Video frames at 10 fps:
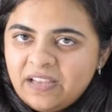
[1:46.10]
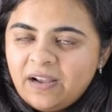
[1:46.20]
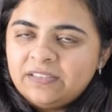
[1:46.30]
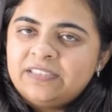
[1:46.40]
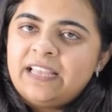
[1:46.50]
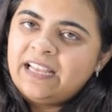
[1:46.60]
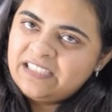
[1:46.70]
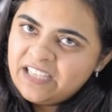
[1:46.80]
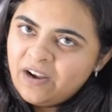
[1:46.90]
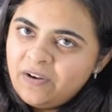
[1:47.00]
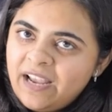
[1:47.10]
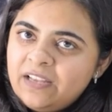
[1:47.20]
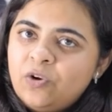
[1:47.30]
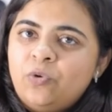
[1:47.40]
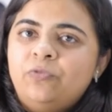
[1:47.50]
Understanding how
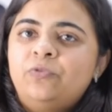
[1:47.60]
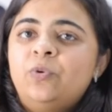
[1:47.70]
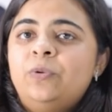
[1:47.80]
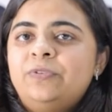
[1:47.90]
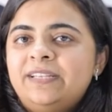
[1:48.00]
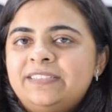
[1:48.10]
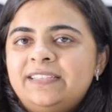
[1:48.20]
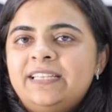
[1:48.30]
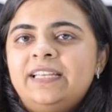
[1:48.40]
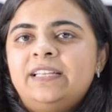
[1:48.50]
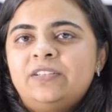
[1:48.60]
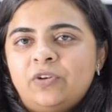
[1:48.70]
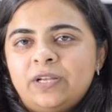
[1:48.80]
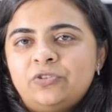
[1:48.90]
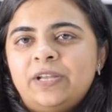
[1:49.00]
NO forms is key
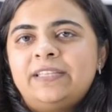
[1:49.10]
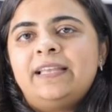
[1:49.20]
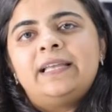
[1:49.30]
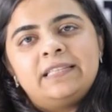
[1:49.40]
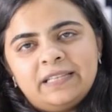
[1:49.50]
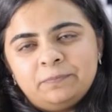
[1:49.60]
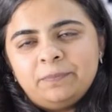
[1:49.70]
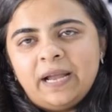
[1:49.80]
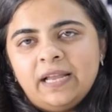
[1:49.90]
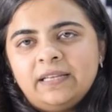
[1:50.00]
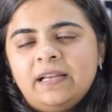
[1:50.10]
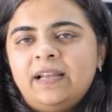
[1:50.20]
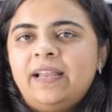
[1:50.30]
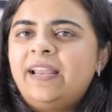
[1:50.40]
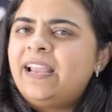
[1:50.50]
to addressing its impact.
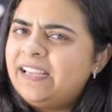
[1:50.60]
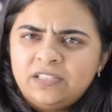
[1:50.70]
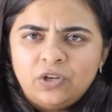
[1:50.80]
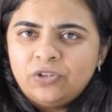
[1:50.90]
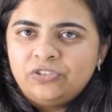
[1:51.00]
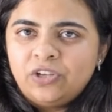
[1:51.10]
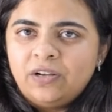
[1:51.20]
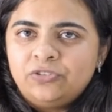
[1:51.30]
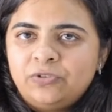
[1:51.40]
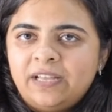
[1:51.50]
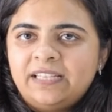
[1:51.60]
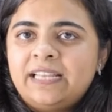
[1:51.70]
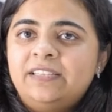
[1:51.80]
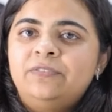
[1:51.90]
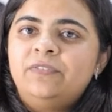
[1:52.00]
And it all starts with
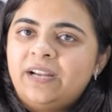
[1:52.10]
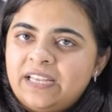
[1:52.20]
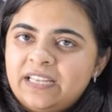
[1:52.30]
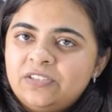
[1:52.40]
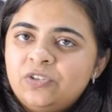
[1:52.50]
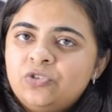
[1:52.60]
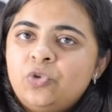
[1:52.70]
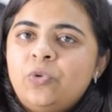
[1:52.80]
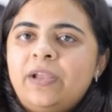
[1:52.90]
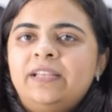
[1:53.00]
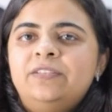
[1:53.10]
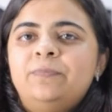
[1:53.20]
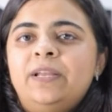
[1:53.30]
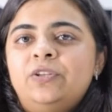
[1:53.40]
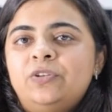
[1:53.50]
identifying and controlling its
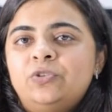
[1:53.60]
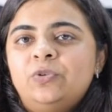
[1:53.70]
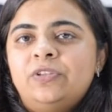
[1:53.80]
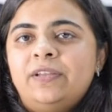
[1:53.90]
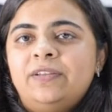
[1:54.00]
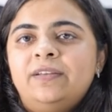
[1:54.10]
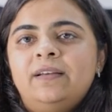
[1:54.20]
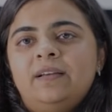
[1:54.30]
major sources.